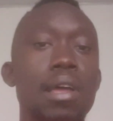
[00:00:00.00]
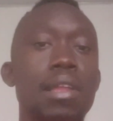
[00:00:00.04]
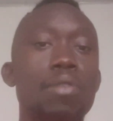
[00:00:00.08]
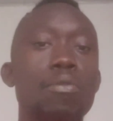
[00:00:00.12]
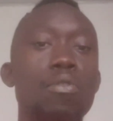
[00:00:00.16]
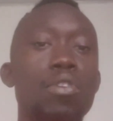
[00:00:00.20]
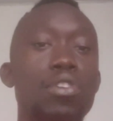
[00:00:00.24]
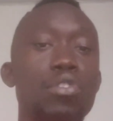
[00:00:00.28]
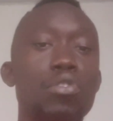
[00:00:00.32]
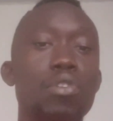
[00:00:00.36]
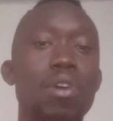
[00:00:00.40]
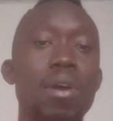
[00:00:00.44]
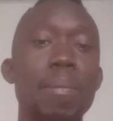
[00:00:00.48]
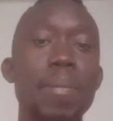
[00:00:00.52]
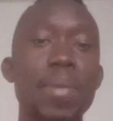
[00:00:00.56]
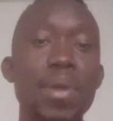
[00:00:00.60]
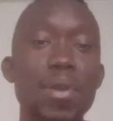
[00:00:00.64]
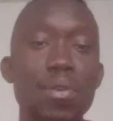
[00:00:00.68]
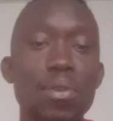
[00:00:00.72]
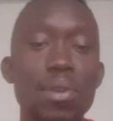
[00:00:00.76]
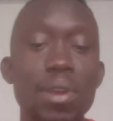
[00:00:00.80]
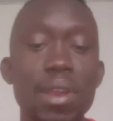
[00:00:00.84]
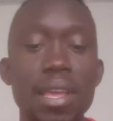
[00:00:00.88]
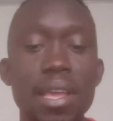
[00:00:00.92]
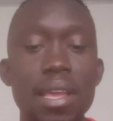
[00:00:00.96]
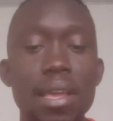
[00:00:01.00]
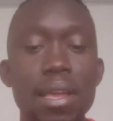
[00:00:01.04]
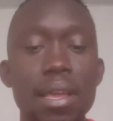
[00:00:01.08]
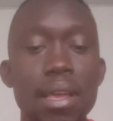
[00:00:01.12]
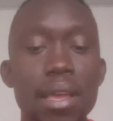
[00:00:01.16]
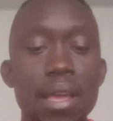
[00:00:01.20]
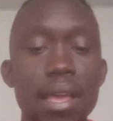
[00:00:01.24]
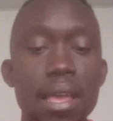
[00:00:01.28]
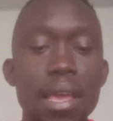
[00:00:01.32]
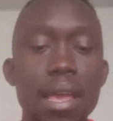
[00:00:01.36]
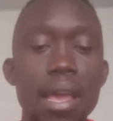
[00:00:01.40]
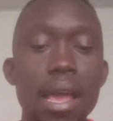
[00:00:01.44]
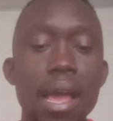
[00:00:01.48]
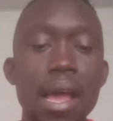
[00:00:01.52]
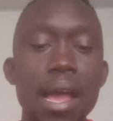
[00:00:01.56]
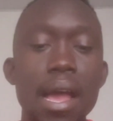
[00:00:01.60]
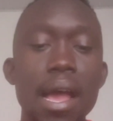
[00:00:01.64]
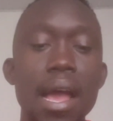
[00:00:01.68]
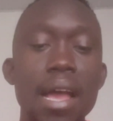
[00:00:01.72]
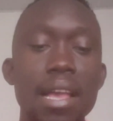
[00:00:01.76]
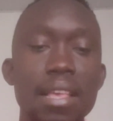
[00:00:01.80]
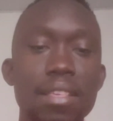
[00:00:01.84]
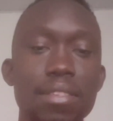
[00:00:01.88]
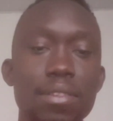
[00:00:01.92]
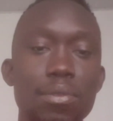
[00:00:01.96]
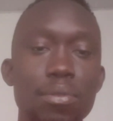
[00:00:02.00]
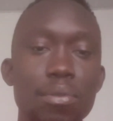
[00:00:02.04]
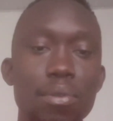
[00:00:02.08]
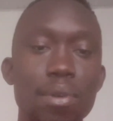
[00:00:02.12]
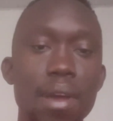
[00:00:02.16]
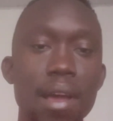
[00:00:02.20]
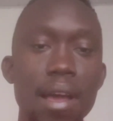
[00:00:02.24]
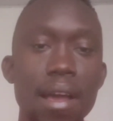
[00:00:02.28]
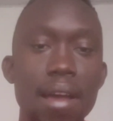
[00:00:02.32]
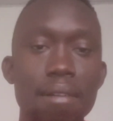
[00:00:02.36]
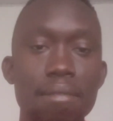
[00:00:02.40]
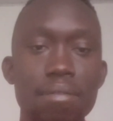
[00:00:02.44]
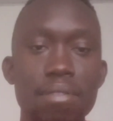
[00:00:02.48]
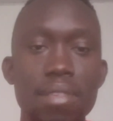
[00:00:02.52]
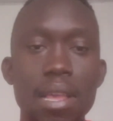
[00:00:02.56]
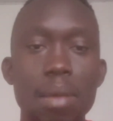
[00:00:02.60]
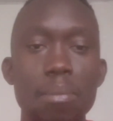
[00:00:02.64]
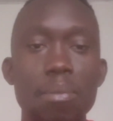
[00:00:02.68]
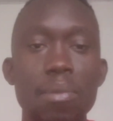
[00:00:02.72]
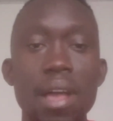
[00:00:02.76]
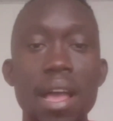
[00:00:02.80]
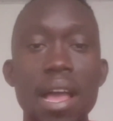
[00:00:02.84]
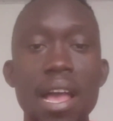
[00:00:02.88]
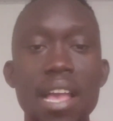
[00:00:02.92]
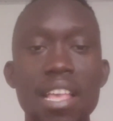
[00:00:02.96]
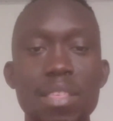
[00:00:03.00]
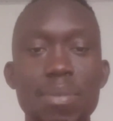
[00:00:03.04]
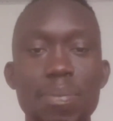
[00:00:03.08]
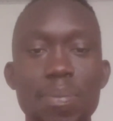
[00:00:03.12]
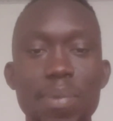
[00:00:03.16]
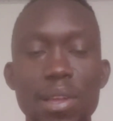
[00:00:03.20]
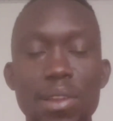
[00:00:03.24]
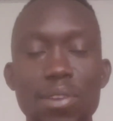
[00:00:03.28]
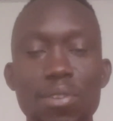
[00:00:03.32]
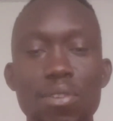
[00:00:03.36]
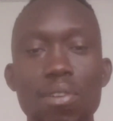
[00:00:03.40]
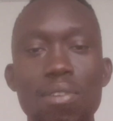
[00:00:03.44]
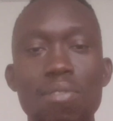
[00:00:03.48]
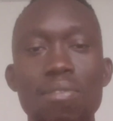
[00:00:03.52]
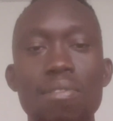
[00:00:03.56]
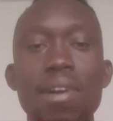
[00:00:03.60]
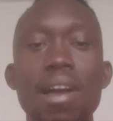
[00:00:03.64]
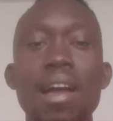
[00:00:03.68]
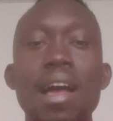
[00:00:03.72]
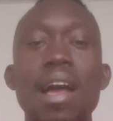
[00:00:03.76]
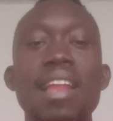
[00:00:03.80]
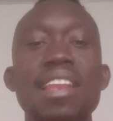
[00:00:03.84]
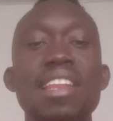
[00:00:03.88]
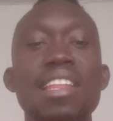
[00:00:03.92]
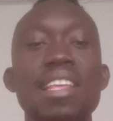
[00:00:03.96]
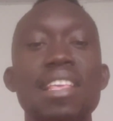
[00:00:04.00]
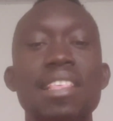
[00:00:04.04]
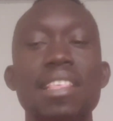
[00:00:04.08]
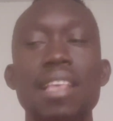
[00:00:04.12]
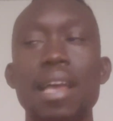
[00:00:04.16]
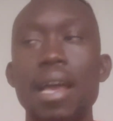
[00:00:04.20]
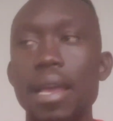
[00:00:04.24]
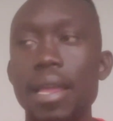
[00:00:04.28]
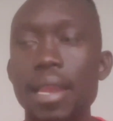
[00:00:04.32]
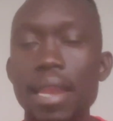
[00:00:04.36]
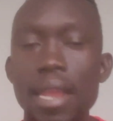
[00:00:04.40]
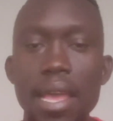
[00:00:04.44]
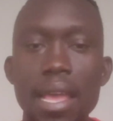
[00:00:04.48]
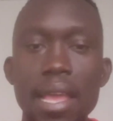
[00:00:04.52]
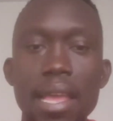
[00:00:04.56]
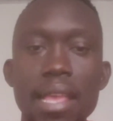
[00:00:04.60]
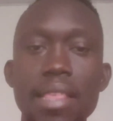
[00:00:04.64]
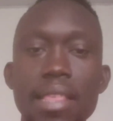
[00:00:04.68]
what you are building, has to have some aspect of design,